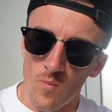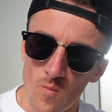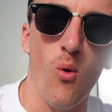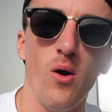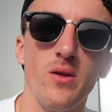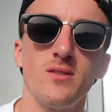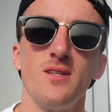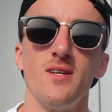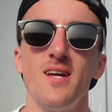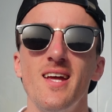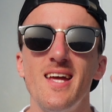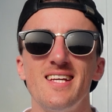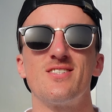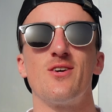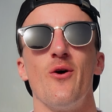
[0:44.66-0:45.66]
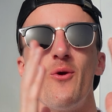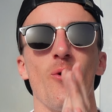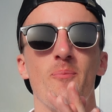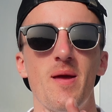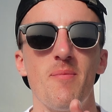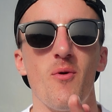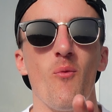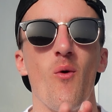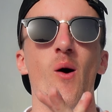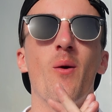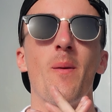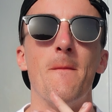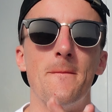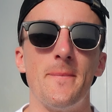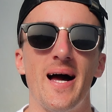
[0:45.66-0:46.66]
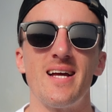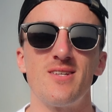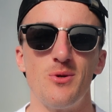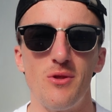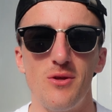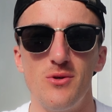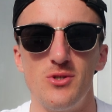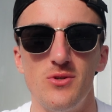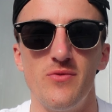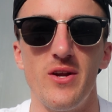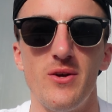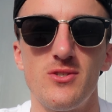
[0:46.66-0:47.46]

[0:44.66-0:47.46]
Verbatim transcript: What is going on, people? Welcome back to the YouTube video.